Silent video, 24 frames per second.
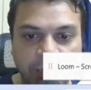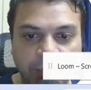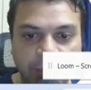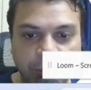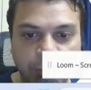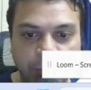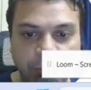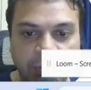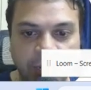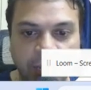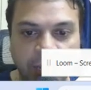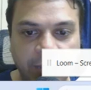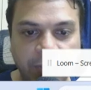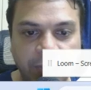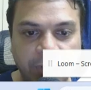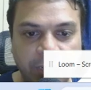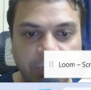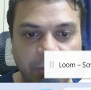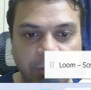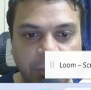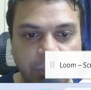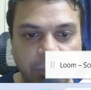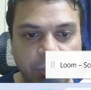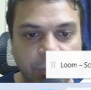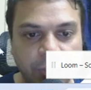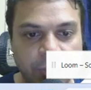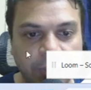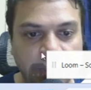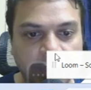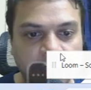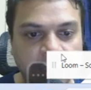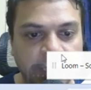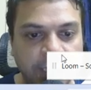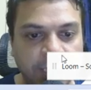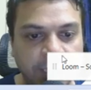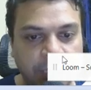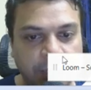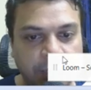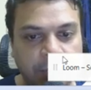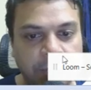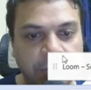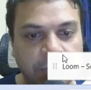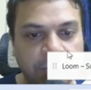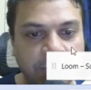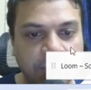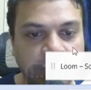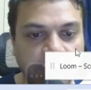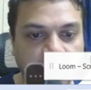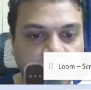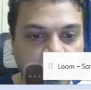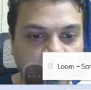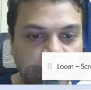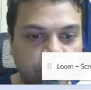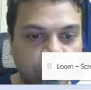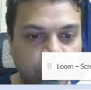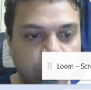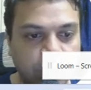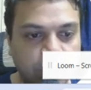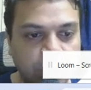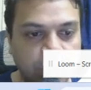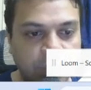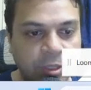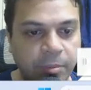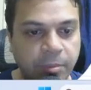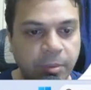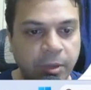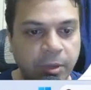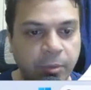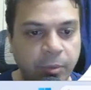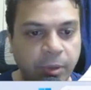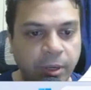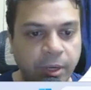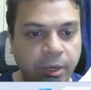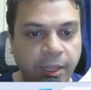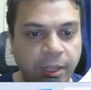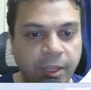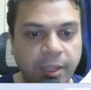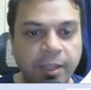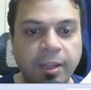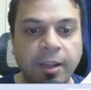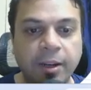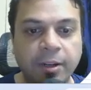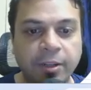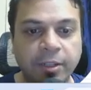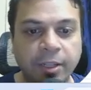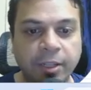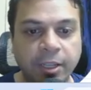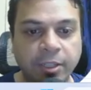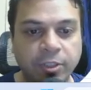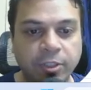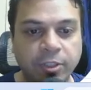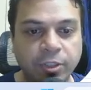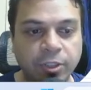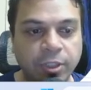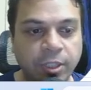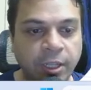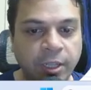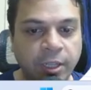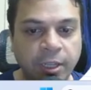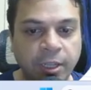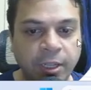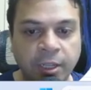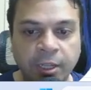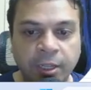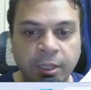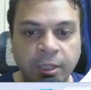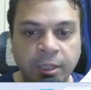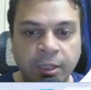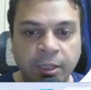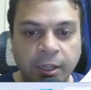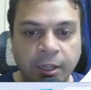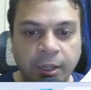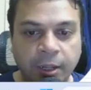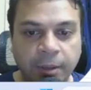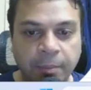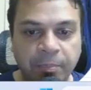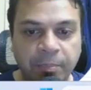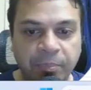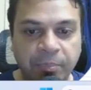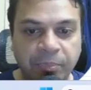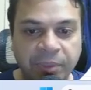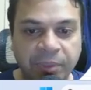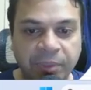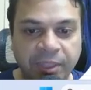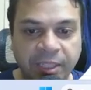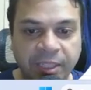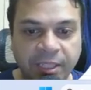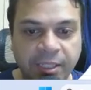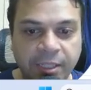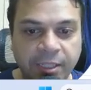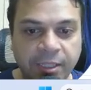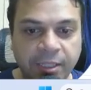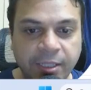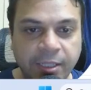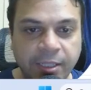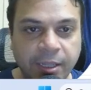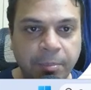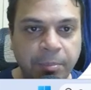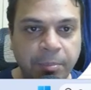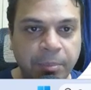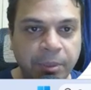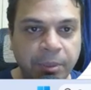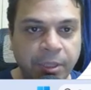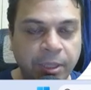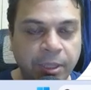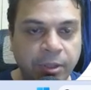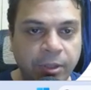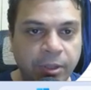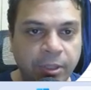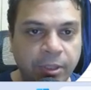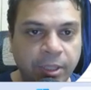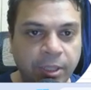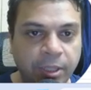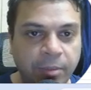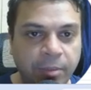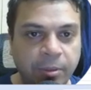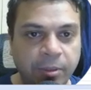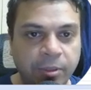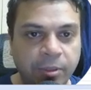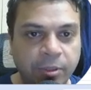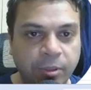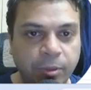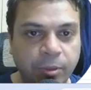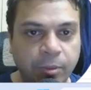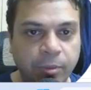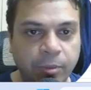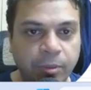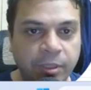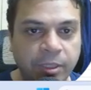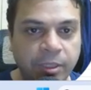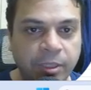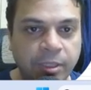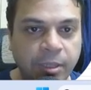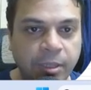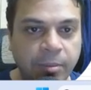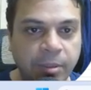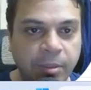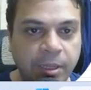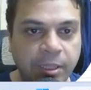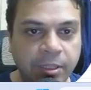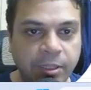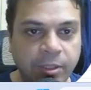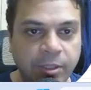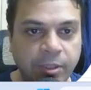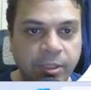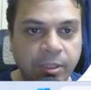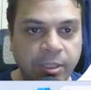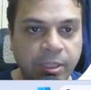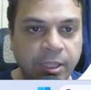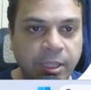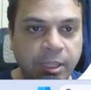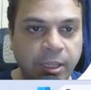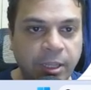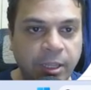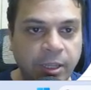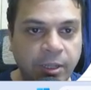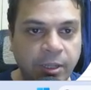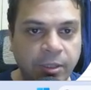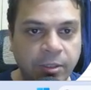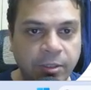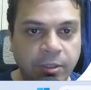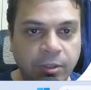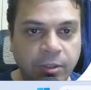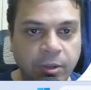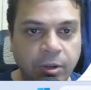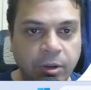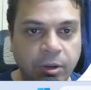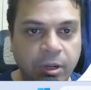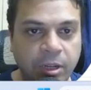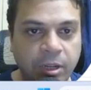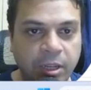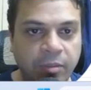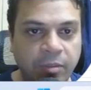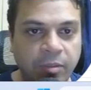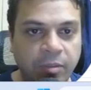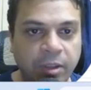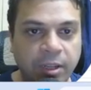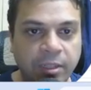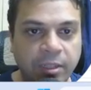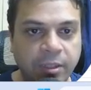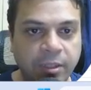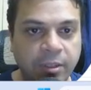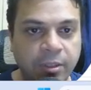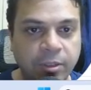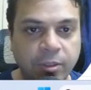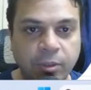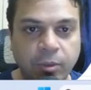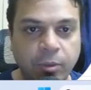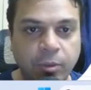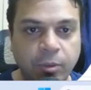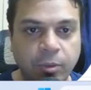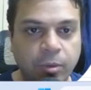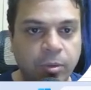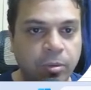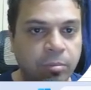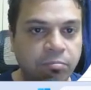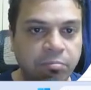you will have individual tables as goes the BigQuery architecture. This is a particular table. So this table, as you can see, is called events underscore